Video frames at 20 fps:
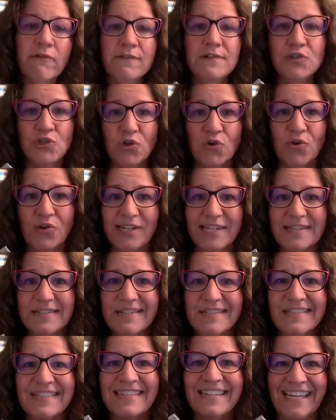
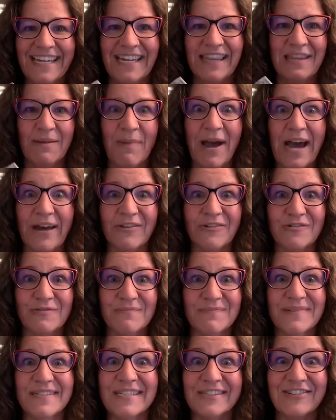choice in the
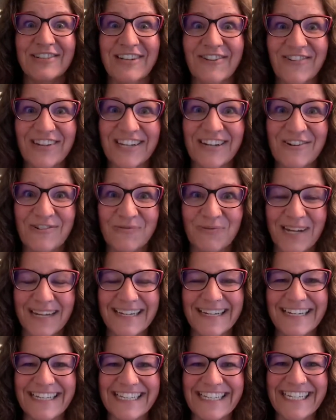bathroom. So here we go, ready
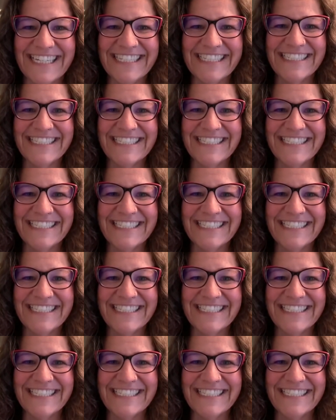to clean?